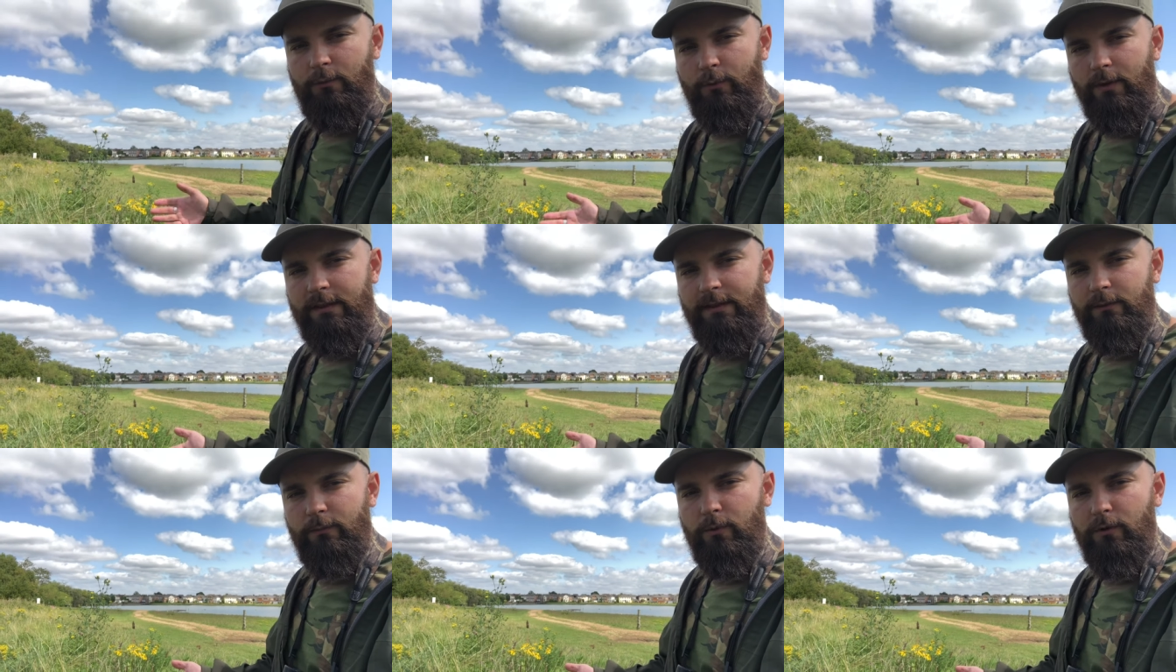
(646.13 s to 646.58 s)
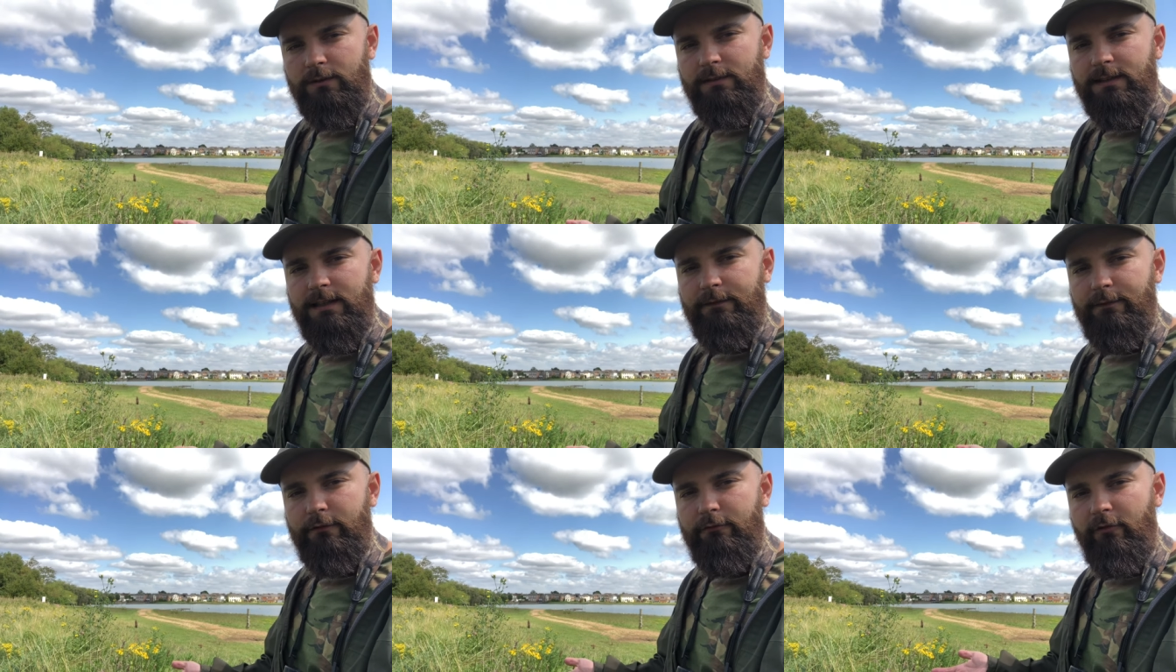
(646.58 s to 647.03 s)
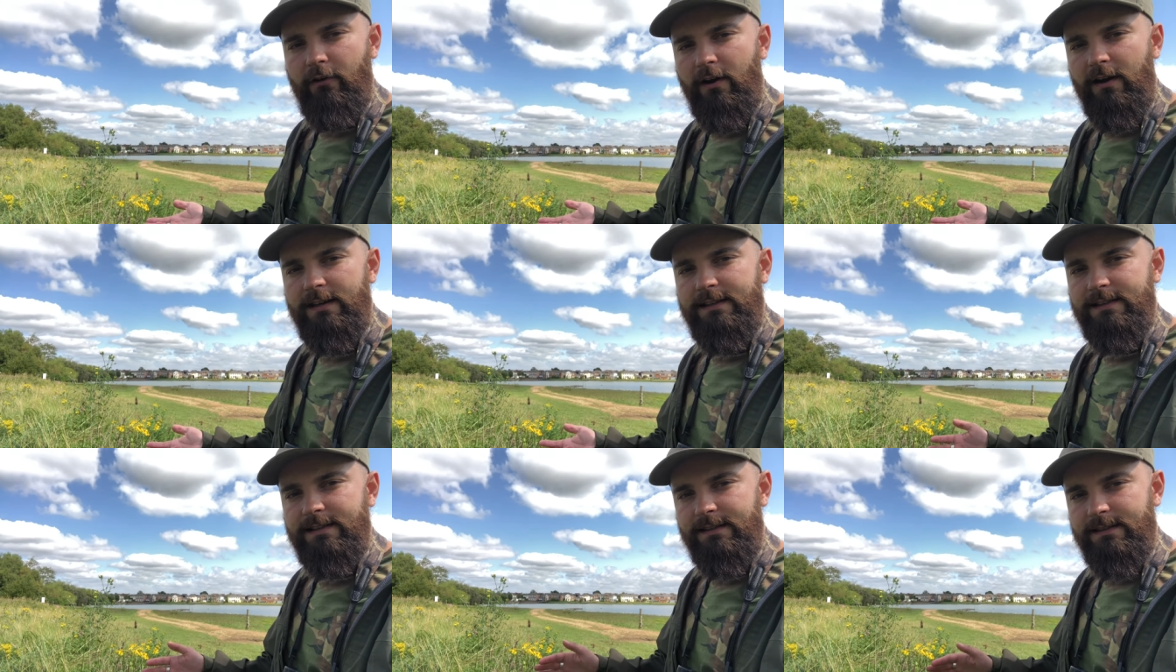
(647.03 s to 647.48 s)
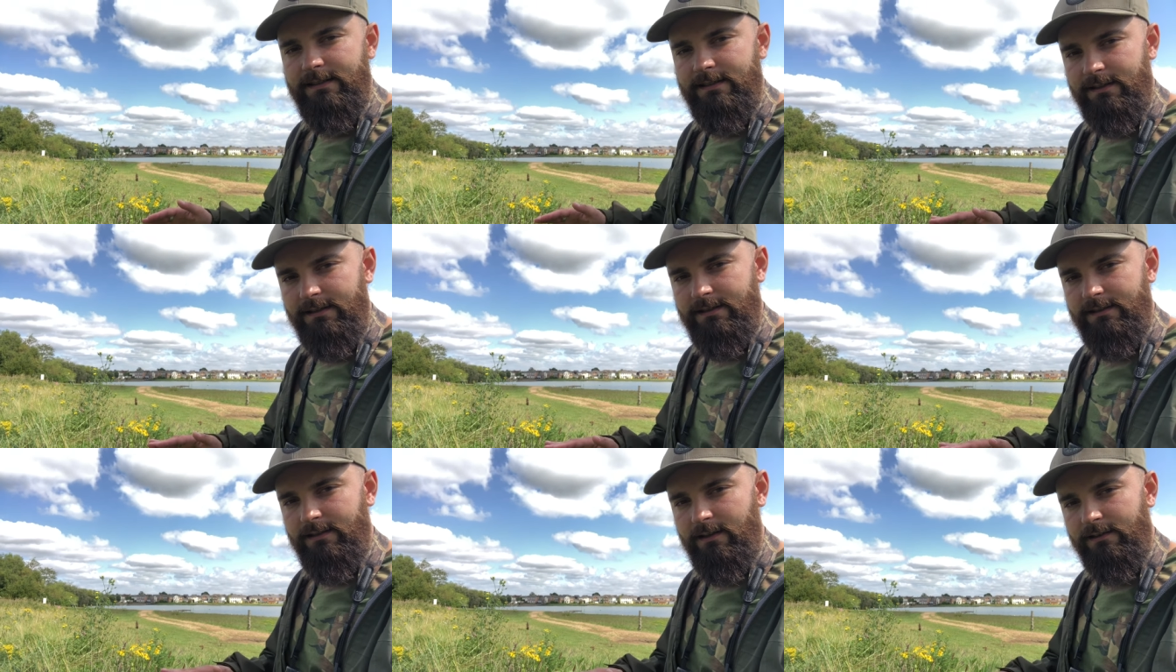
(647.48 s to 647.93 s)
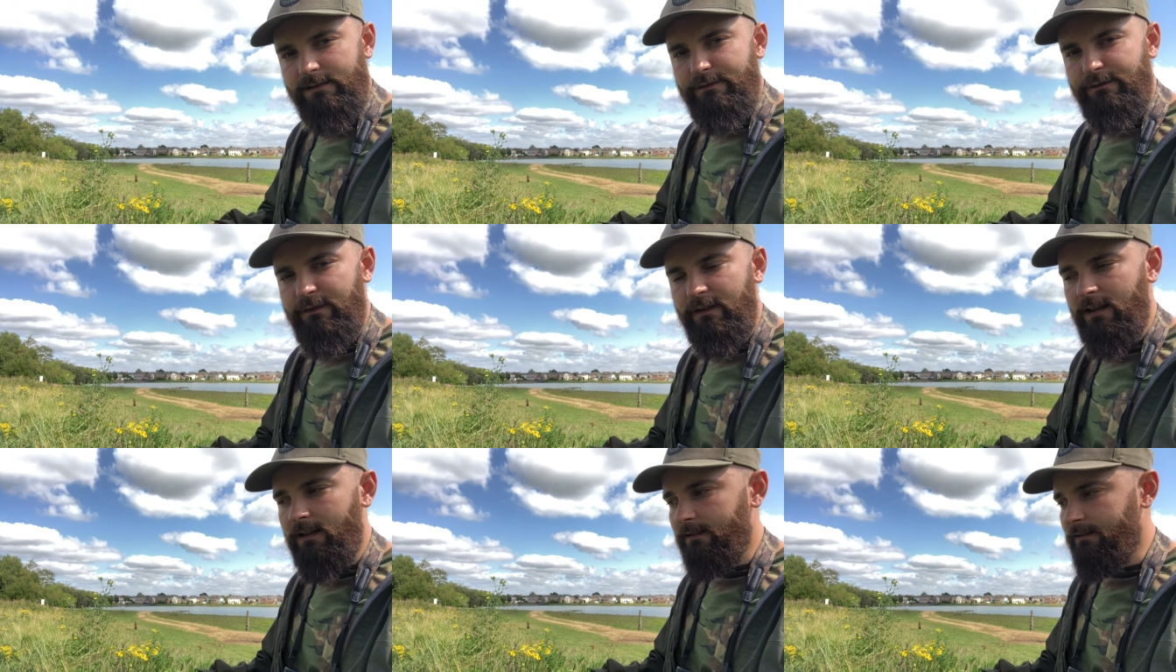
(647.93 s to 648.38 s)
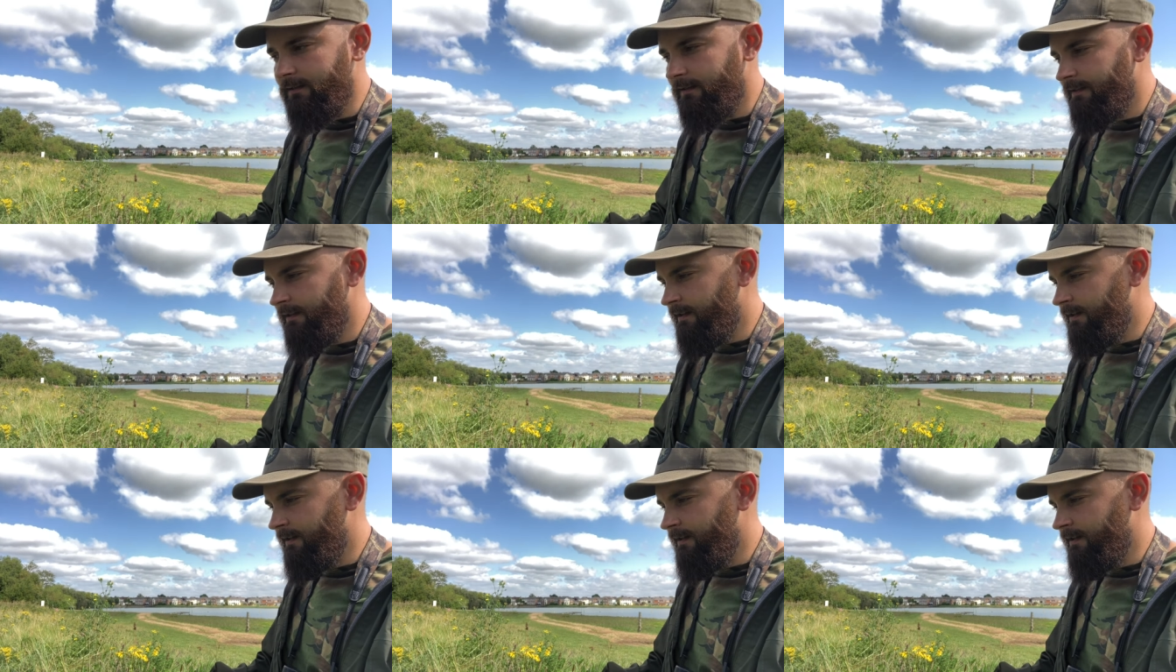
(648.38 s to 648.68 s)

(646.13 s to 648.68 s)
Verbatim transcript: when the water level rises, this does flood.